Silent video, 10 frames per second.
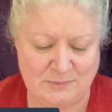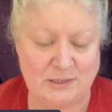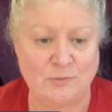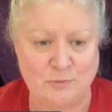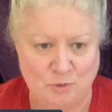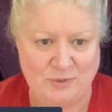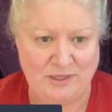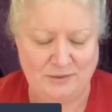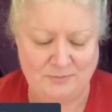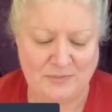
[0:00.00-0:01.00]
but it will
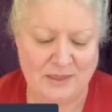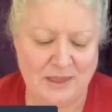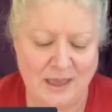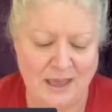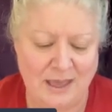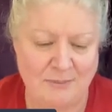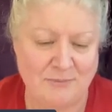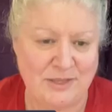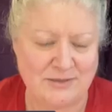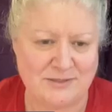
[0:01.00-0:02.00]
be um,
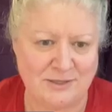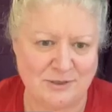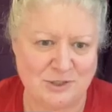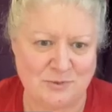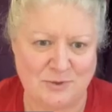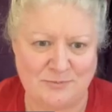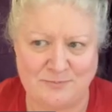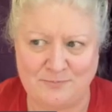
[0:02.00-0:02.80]
because I know she will.